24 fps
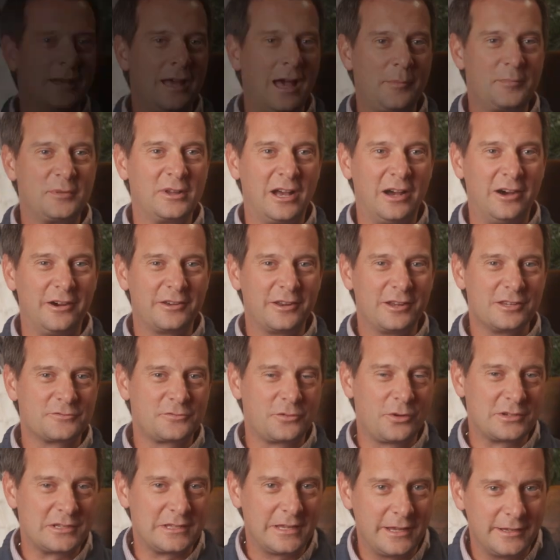Happy holidays,
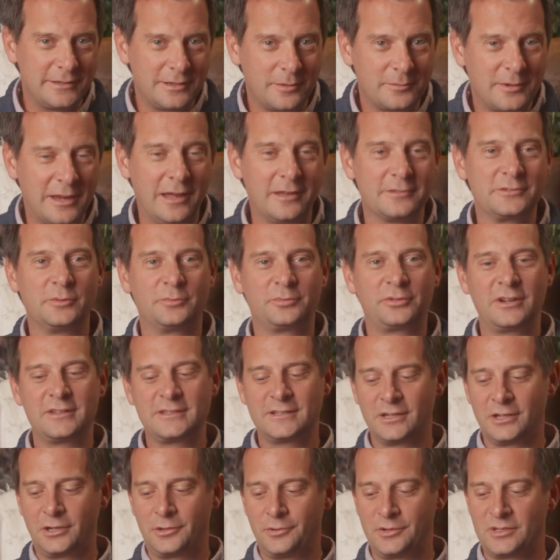Roseland. I'm Council
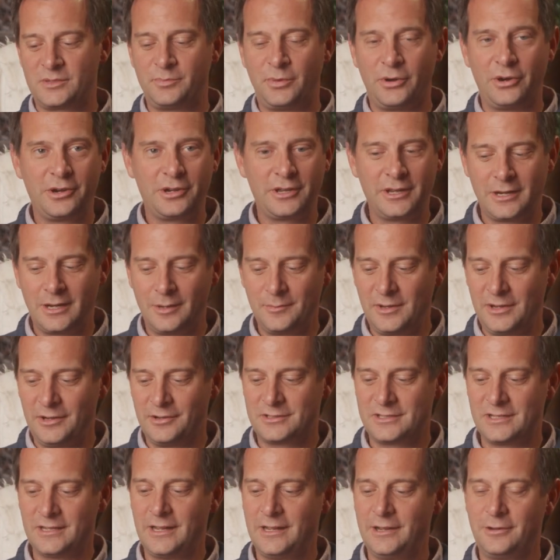President Chris Bardi, and I'm here
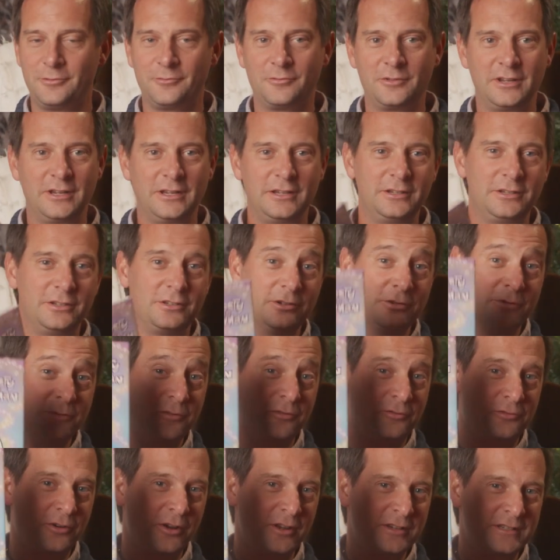today to read New
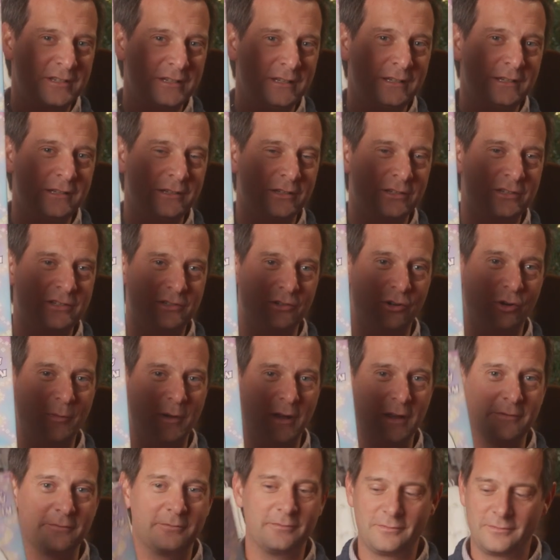Frosty the
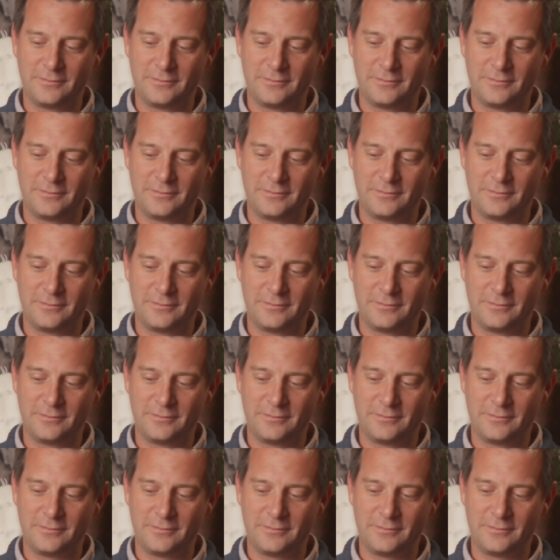Snowman.